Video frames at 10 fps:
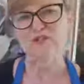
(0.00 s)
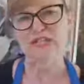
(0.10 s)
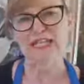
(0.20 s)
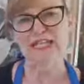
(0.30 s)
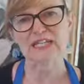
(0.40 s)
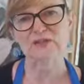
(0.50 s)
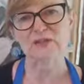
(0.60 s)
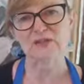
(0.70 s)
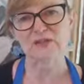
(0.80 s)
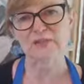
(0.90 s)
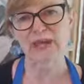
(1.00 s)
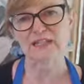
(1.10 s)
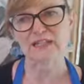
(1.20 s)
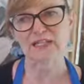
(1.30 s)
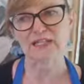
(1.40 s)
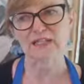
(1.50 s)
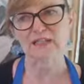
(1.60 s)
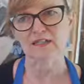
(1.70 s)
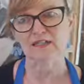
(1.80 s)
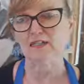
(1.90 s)
you need, when you're
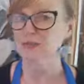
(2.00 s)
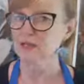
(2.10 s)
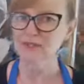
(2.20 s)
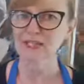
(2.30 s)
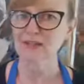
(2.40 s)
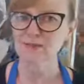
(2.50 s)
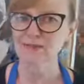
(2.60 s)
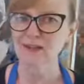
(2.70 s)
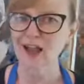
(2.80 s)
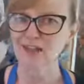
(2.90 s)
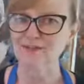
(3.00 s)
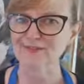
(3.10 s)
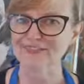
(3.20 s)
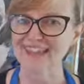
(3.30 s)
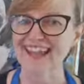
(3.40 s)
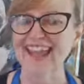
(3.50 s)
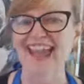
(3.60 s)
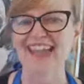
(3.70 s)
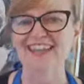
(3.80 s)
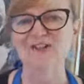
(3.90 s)
painting, to be able to get on with life.
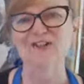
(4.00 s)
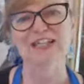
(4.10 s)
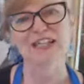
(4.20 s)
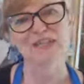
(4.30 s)
And so you